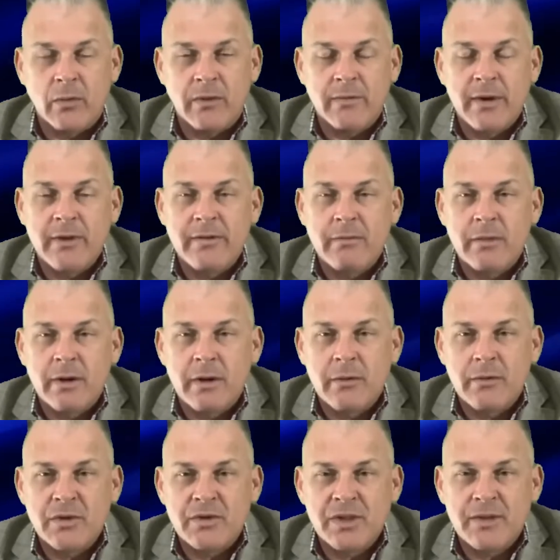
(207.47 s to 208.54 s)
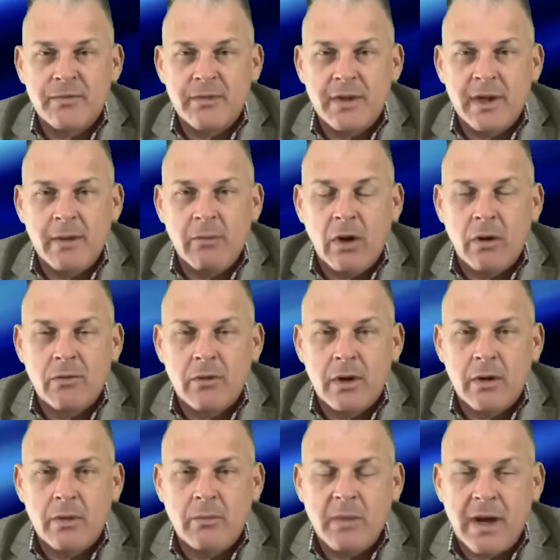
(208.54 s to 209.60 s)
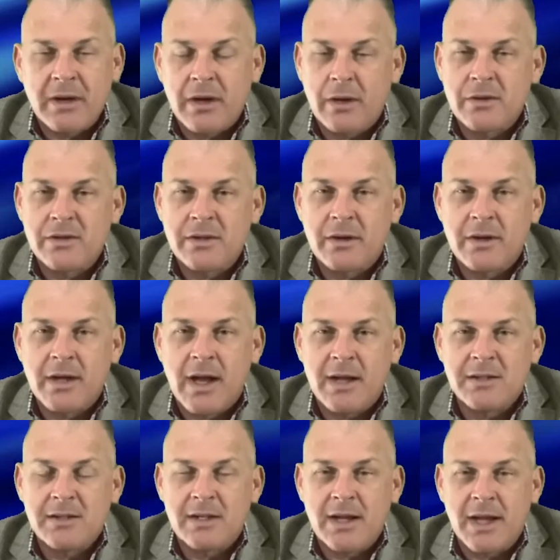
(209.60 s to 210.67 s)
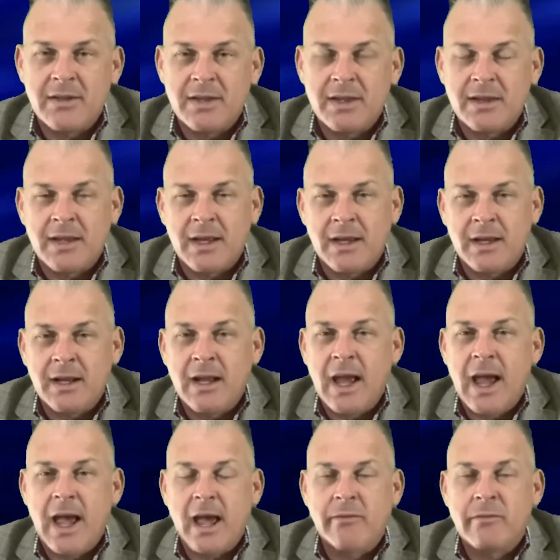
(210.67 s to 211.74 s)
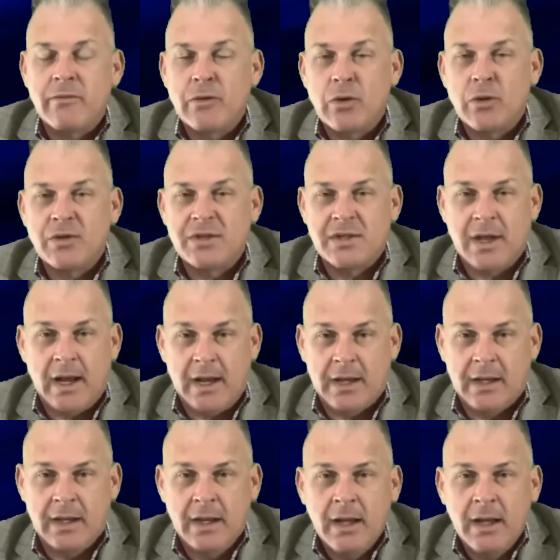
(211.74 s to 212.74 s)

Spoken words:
We're very familiar with Chick-fil-A Mall Road. My daughters are there constantly. I think they eat half of your old stock.